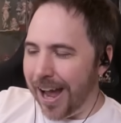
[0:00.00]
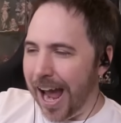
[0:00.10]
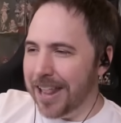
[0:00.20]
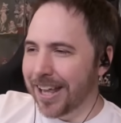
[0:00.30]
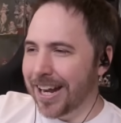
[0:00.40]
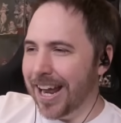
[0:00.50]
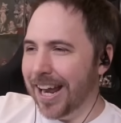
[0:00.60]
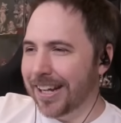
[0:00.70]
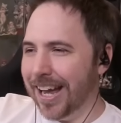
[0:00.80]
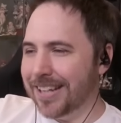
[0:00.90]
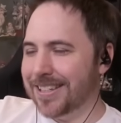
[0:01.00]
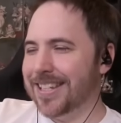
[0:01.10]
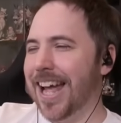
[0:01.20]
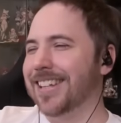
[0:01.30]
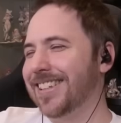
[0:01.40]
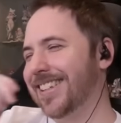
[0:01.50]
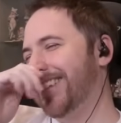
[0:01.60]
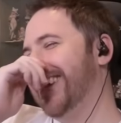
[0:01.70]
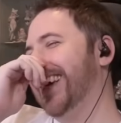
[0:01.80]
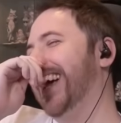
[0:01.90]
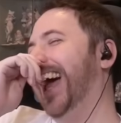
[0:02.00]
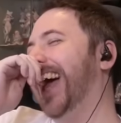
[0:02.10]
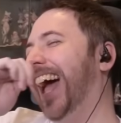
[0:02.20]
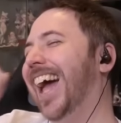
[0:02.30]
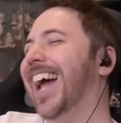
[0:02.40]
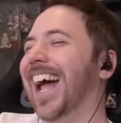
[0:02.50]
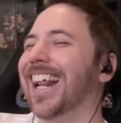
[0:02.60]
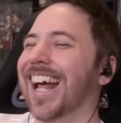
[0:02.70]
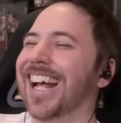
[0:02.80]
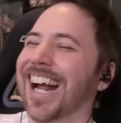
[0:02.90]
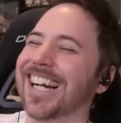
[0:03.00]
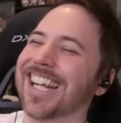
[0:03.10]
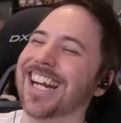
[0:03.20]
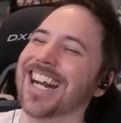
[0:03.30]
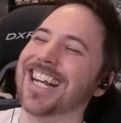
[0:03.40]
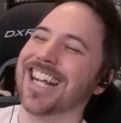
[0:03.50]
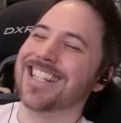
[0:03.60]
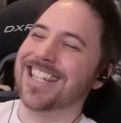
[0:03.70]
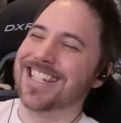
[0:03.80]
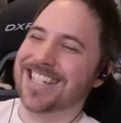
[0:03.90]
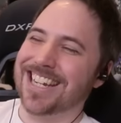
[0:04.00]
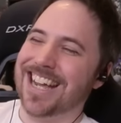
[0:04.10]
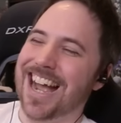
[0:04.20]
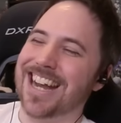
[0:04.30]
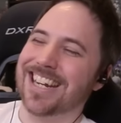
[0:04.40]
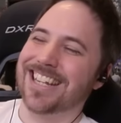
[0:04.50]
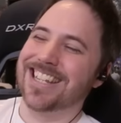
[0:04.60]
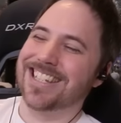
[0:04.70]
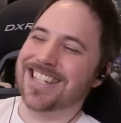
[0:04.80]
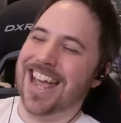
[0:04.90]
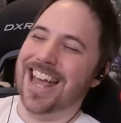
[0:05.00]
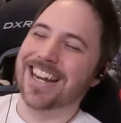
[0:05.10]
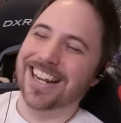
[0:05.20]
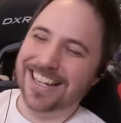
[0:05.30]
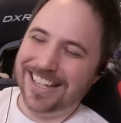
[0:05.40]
And then it gets sent. And then it gets Isekai instead.